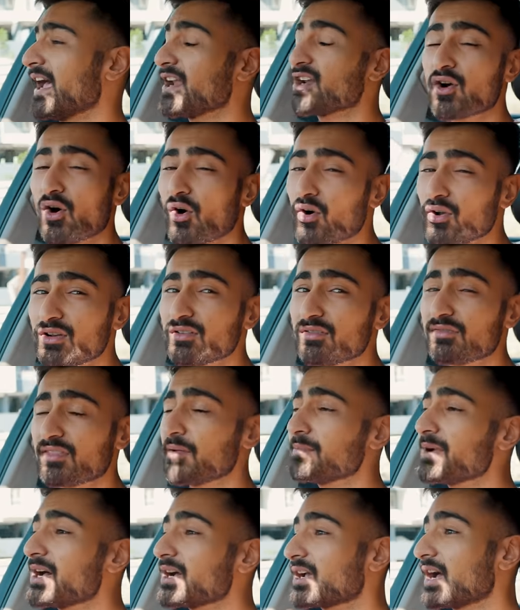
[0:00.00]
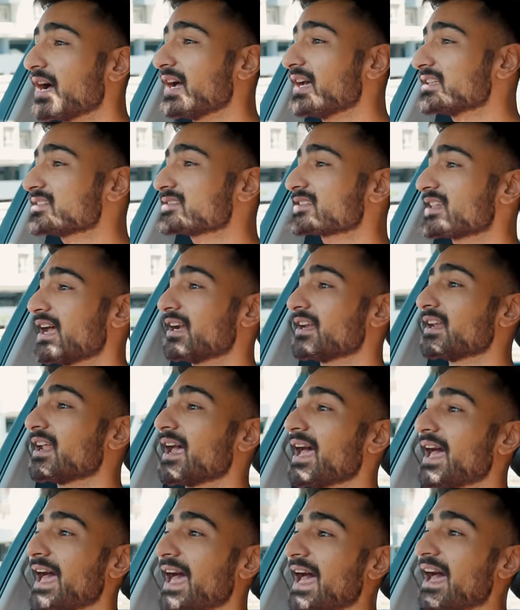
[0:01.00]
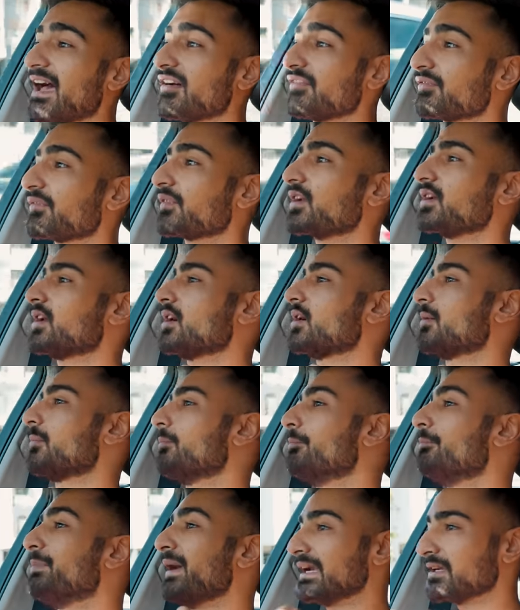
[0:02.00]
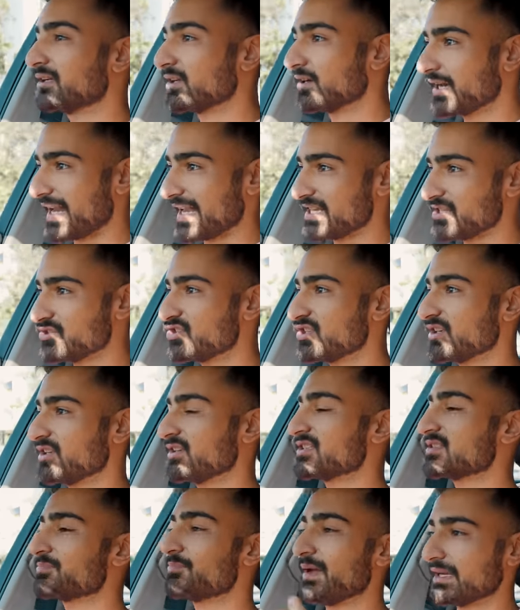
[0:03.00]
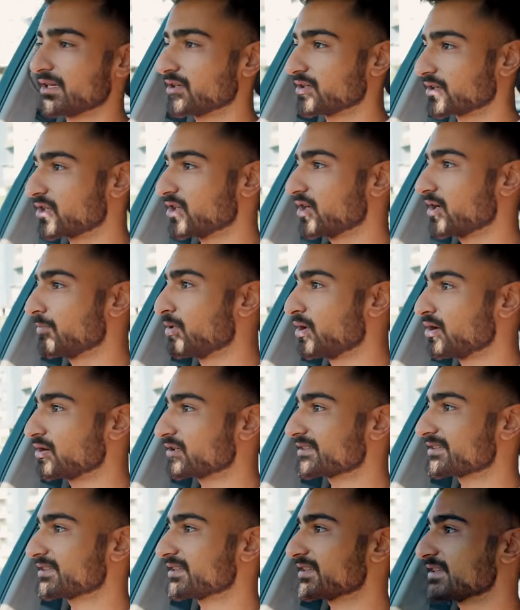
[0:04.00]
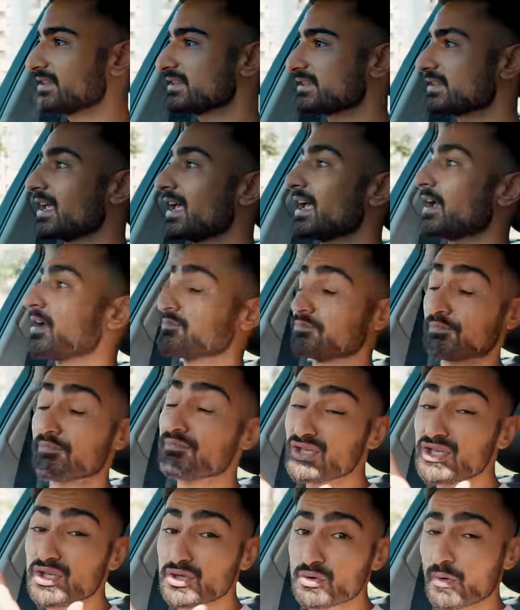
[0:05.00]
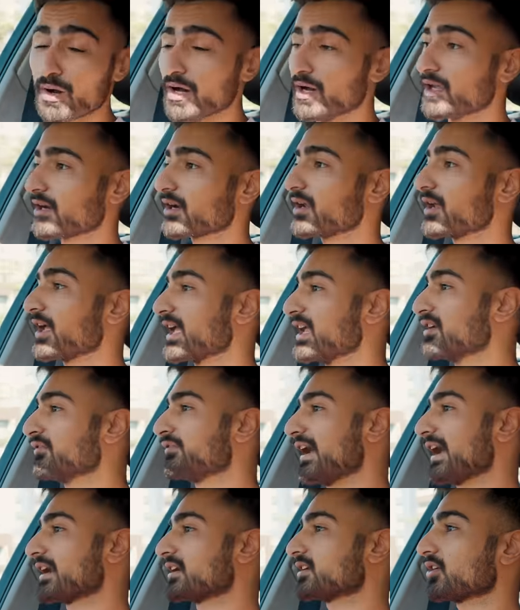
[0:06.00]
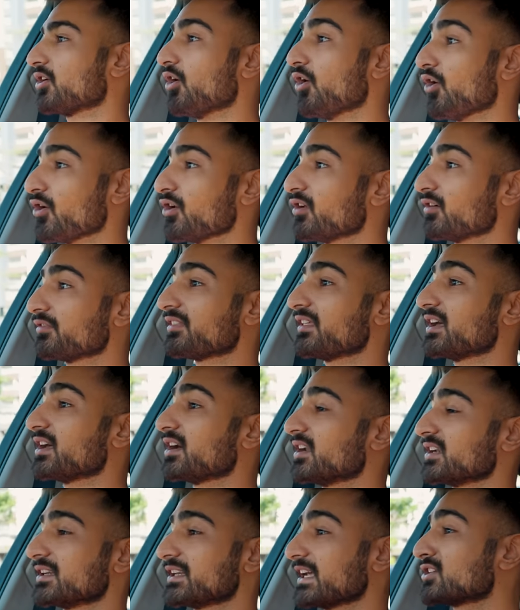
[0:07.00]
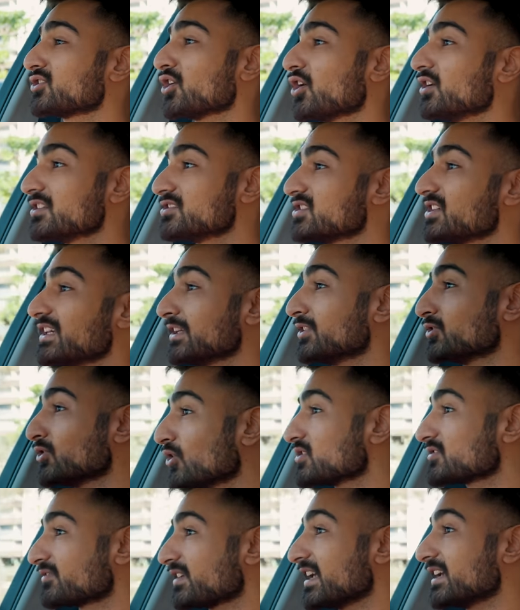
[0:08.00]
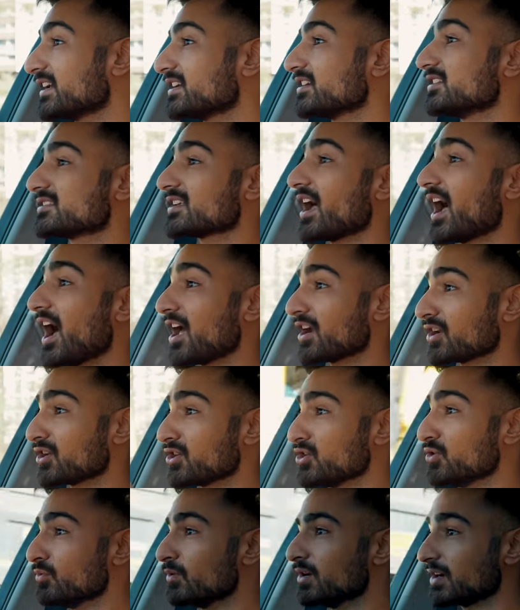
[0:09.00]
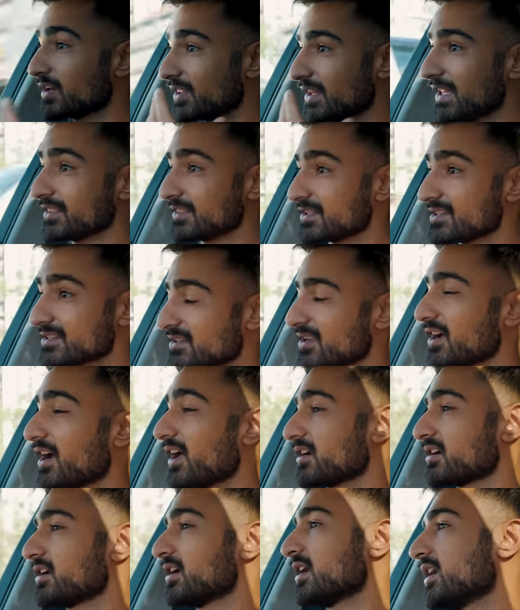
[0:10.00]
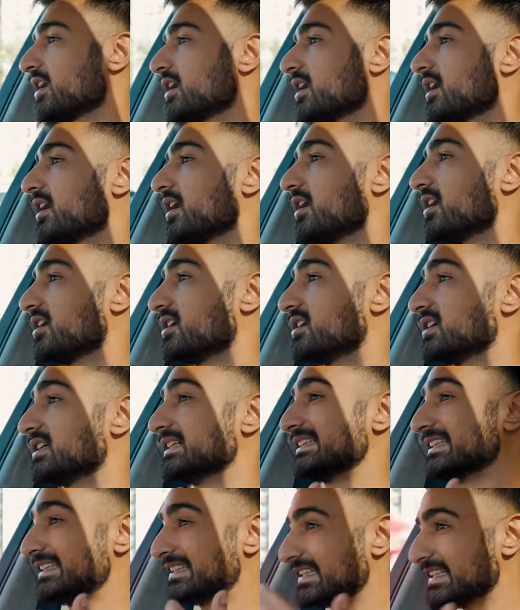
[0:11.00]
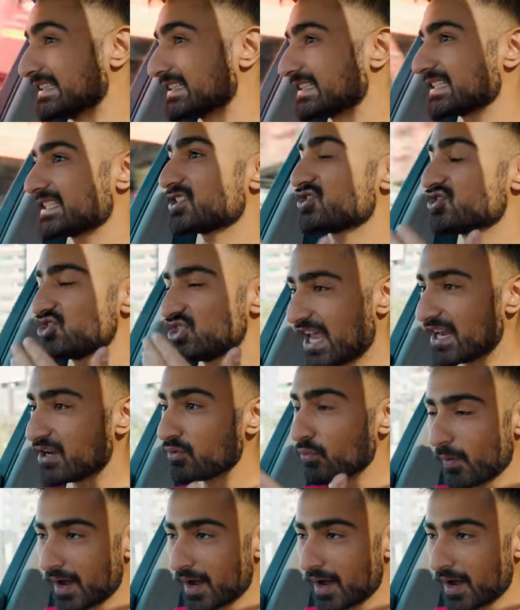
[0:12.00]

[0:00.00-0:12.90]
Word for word: and all of them are cars that have better engines, better gearboxes, newer. In fact, all of the technology in those vehicles are newer than this car. Uh, this Gen